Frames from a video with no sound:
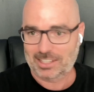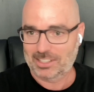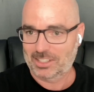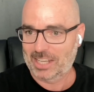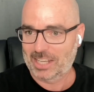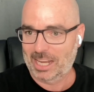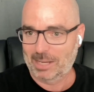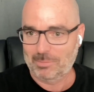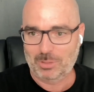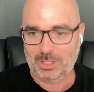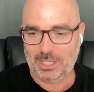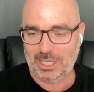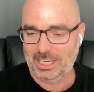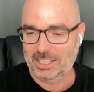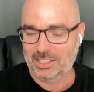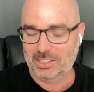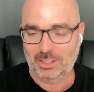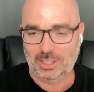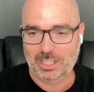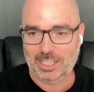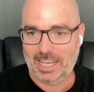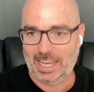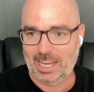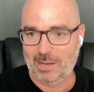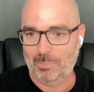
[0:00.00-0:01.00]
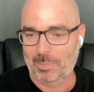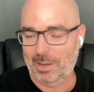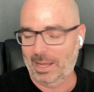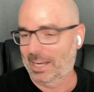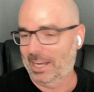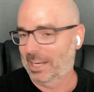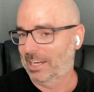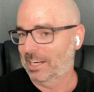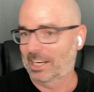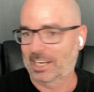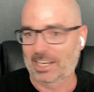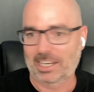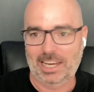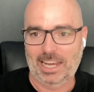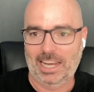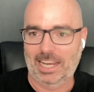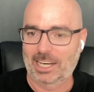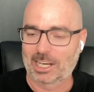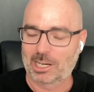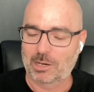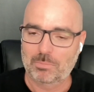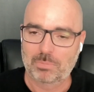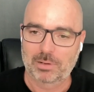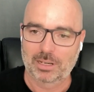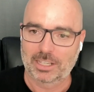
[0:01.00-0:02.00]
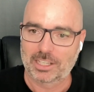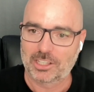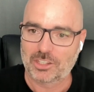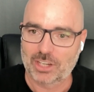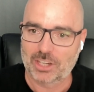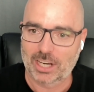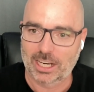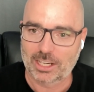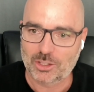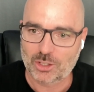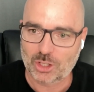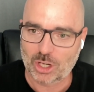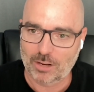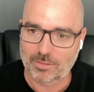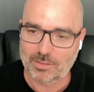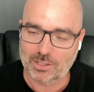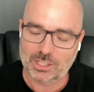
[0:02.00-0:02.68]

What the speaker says: same settings in the campaign, and it completely changed over.